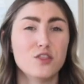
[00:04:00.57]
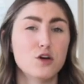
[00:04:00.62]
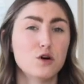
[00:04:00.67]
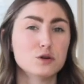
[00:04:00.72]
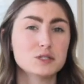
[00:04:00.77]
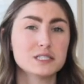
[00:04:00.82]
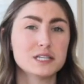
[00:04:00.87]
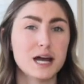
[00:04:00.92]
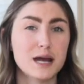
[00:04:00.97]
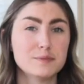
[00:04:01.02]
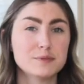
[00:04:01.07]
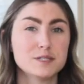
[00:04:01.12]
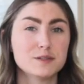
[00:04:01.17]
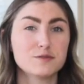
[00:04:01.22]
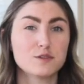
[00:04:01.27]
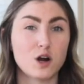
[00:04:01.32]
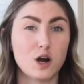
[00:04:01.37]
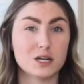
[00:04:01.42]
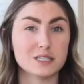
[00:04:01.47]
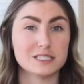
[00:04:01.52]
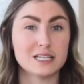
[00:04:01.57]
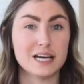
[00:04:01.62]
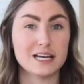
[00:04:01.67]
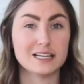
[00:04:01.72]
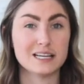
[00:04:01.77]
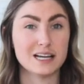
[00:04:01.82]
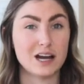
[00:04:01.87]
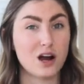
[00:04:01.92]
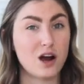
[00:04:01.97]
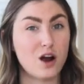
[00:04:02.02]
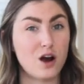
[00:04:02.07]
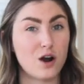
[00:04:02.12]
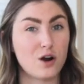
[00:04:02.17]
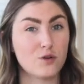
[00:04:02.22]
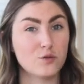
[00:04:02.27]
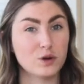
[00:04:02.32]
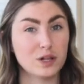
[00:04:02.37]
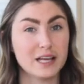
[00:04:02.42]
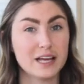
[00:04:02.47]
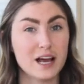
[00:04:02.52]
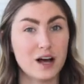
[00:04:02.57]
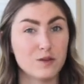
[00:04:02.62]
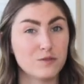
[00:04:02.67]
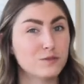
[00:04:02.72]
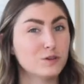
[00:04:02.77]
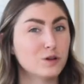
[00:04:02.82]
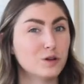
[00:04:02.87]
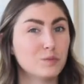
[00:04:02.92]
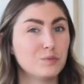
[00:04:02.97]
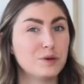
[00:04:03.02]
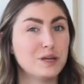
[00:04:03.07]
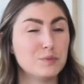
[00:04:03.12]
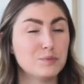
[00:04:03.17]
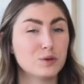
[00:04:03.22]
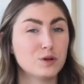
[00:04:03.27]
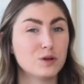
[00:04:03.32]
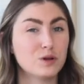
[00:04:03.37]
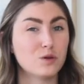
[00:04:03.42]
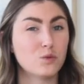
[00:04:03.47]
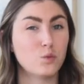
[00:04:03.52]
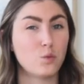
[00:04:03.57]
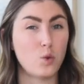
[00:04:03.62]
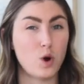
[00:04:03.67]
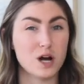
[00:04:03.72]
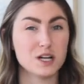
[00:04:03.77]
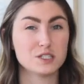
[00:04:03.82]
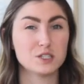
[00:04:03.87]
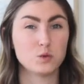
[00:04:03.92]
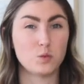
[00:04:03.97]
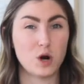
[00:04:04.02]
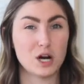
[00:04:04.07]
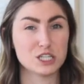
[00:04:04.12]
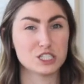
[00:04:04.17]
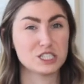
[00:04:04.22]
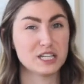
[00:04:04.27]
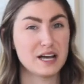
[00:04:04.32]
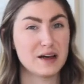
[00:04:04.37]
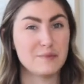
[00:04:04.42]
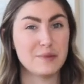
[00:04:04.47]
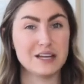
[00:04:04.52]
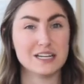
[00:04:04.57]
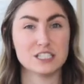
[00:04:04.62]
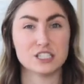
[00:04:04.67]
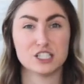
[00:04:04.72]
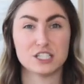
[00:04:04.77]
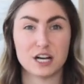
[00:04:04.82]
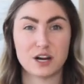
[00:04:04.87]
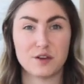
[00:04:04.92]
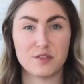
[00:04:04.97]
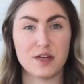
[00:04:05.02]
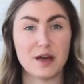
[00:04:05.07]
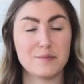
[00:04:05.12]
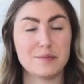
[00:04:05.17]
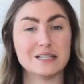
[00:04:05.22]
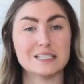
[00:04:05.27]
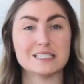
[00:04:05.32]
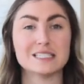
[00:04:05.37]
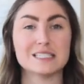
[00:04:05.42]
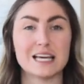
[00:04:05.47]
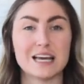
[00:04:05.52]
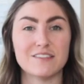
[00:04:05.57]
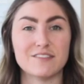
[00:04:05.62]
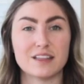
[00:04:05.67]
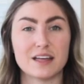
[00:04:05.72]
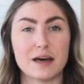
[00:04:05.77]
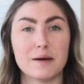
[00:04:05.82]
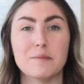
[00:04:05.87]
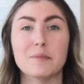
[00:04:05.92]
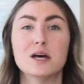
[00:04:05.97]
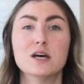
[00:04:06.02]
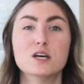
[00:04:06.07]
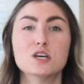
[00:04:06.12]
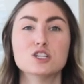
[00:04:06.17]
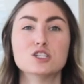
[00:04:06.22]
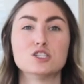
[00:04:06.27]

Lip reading: Those types of content are really helpful. People want to watch them and share them and save them.